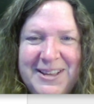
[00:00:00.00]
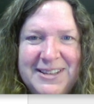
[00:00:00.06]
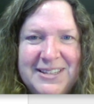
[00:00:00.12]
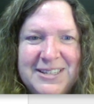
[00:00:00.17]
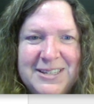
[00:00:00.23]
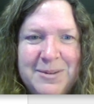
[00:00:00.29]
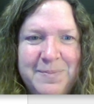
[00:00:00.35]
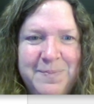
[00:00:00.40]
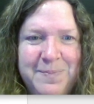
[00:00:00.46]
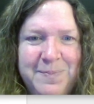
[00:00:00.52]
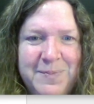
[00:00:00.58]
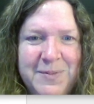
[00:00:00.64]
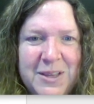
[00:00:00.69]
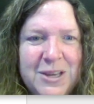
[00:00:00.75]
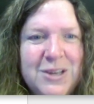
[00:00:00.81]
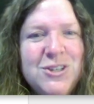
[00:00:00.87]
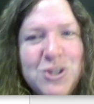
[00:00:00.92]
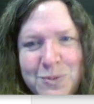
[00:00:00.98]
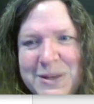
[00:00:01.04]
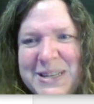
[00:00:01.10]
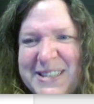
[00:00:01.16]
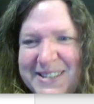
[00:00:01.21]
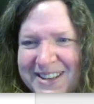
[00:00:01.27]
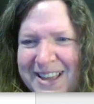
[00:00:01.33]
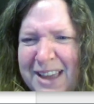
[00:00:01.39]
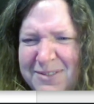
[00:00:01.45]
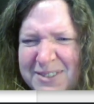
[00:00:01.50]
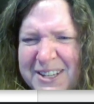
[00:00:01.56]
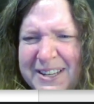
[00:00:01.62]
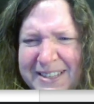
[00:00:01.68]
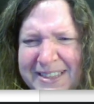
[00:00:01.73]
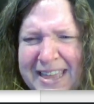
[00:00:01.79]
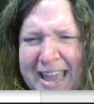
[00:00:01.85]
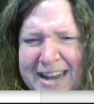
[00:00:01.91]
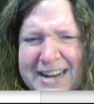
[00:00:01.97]
There it is. So we
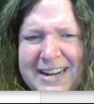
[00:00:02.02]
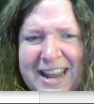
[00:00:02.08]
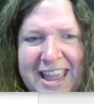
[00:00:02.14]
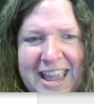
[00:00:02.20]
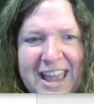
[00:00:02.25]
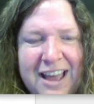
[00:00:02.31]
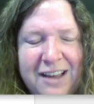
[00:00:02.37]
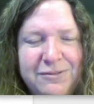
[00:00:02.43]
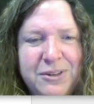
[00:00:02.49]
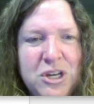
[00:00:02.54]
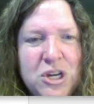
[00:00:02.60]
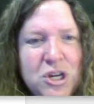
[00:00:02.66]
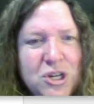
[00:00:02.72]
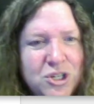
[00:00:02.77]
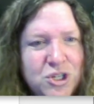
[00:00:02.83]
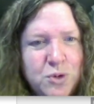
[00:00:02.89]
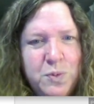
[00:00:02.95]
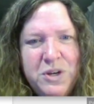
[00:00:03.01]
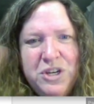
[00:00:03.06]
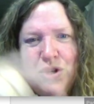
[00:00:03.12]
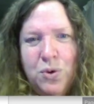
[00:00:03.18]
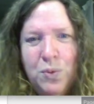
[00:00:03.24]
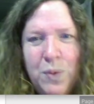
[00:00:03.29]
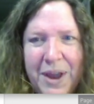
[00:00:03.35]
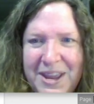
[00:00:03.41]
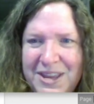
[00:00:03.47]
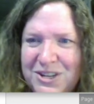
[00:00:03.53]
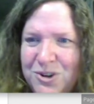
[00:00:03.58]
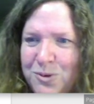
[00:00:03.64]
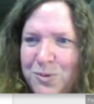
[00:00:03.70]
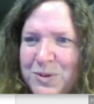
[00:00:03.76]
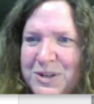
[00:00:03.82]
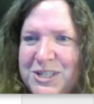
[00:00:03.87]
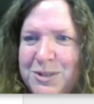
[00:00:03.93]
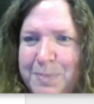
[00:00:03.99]
still have to cut that in half. So when you
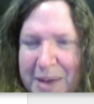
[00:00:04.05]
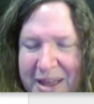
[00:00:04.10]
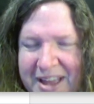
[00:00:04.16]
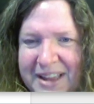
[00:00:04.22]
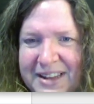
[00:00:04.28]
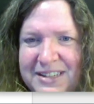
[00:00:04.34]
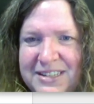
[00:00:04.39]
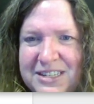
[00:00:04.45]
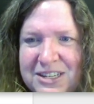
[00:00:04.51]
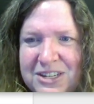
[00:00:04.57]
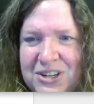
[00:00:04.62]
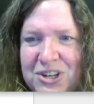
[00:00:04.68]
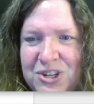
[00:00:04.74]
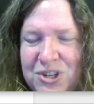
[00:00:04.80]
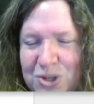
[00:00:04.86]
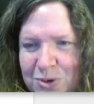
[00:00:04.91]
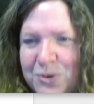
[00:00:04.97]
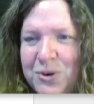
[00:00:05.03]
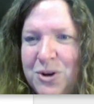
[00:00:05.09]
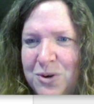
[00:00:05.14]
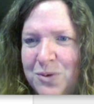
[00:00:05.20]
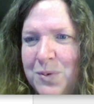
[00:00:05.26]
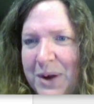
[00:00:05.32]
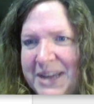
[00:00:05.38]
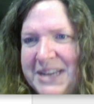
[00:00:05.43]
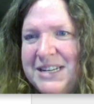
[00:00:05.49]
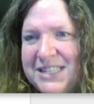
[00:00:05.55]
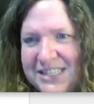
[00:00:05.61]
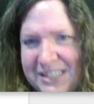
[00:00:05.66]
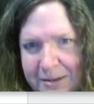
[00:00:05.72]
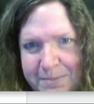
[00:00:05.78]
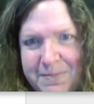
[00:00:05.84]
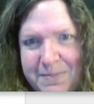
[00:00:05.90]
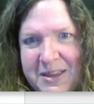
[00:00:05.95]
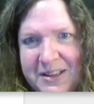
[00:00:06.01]
write your response, you're going
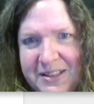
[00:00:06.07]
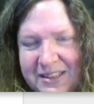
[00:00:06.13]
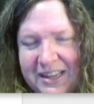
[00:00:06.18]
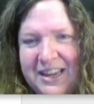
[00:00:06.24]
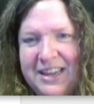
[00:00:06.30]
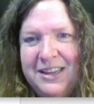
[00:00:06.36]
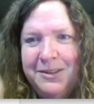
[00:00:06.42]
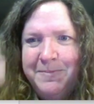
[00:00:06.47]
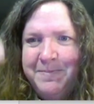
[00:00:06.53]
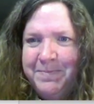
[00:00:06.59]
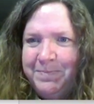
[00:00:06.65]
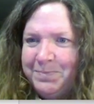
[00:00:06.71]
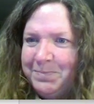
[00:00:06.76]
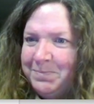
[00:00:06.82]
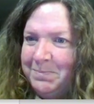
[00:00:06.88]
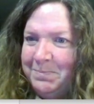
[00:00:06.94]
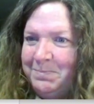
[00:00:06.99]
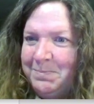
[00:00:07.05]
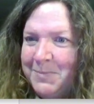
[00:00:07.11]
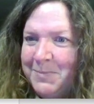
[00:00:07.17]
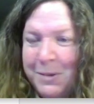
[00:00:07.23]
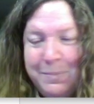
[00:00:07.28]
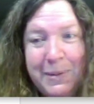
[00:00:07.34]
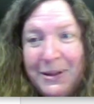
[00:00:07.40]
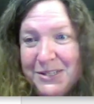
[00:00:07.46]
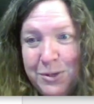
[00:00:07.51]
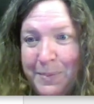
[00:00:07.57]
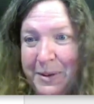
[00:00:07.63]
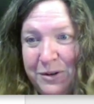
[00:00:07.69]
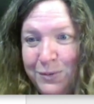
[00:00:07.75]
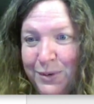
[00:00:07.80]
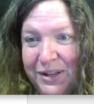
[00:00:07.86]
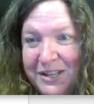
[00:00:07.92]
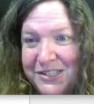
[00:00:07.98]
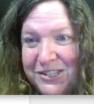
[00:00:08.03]
to write something like,
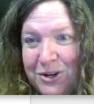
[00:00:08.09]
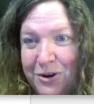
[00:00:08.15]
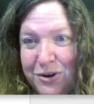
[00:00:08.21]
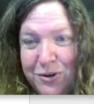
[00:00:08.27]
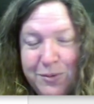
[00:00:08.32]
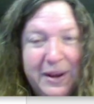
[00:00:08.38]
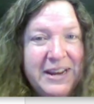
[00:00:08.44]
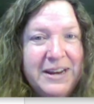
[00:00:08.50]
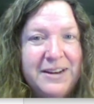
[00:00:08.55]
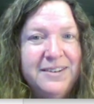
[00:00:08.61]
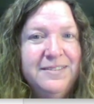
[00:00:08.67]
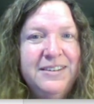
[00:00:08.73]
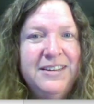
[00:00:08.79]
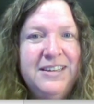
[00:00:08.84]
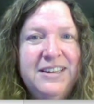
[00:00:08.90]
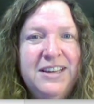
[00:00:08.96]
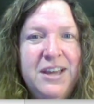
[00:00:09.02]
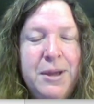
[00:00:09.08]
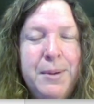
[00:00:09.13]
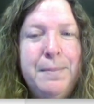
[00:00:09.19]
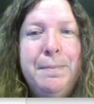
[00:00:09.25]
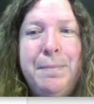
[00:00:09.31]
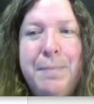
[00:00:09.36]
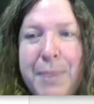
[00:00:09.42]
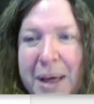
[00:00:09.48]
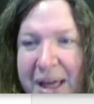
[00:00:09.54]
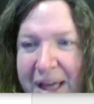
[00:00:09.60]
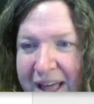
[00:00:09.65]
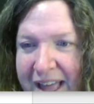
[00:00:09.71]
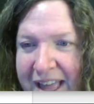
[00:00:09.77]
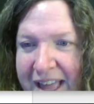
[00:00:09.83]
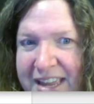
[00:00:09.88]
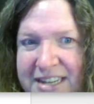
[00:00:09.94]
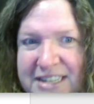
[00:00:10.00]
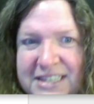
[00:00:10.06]
Puzzle Penguin got started right,
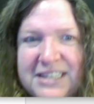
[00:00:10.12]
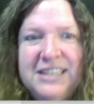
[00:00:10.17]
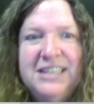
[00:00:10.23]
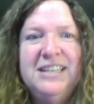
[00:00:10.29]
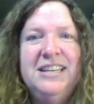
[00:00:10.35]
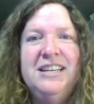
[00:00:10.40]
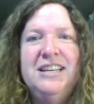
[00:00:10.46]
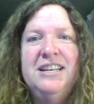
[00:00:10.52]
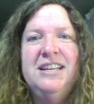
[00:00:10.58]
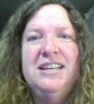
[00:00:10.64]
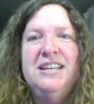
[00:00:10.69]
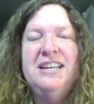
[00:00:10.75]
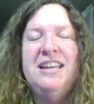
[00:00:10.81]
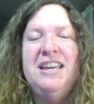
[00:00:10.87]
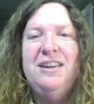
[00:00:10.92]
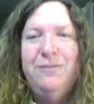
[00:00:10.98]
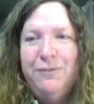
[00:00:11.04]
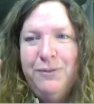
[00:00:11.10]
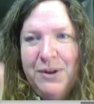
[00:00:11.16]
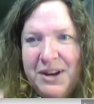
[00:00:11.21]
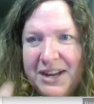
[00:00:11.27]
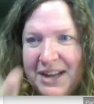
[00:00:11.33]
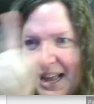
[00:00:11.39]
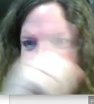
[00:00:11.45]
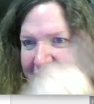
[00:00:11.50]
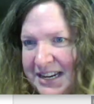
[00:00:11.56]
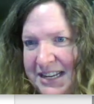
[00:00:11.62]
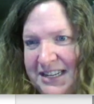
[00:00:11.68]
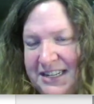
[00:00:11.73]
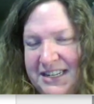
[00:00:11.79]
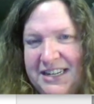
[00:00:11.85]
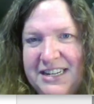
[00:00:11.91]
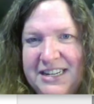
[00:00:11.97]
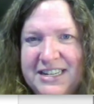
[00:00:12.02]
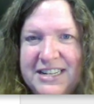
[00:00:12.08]
but he
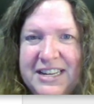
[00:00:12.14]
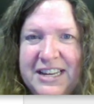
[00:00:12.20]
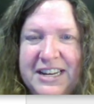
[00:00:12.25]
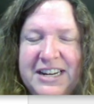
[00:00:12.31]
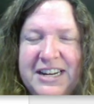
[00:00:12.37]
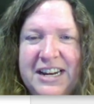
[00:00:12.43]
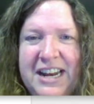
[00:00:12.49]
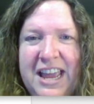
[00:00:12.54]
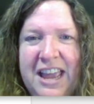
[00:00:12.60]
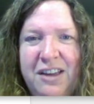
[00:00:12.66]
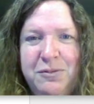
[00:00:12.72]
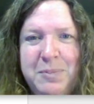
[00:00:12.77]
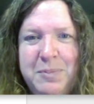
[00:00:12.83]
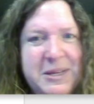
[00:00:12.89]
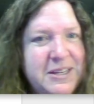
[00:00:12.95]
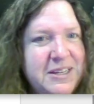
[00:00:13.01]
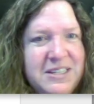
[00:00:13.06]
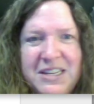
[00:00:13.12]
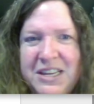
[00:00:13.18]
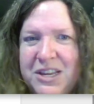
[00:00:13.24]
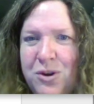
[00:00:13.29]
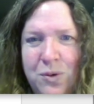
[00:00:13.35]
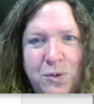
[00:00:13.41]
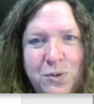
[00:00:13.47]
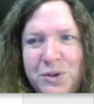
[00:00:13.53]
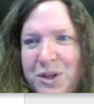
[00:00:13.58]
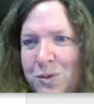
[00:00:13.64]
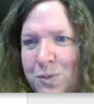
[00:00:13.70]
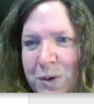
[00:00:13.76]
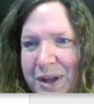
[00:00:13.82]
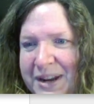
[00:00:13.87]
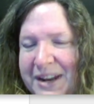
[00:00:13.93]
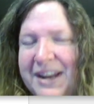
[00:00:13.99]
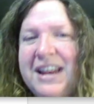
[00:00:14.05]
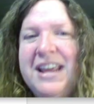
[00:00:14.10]
forgot he needed to cut it in half because he
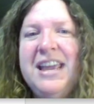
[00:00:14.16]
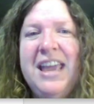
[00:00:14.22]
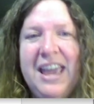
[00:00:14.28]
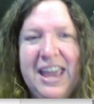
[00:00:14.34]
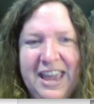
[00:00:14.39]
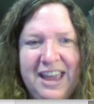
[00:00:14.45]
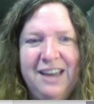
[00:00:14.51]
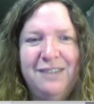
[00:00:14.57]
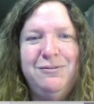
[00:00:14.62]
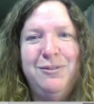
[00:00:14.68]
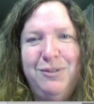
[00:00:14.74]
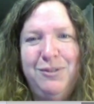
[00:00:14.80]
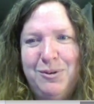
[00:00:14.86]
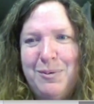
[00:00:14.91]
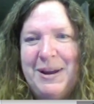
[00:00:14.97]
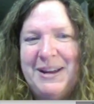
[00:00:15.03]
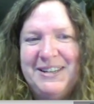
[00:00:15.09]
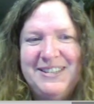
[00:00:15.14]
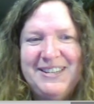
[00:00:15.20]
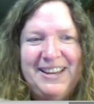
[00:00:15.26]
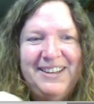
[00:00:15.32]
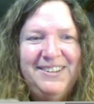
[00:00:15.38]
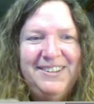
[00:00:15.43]
only wanted half of the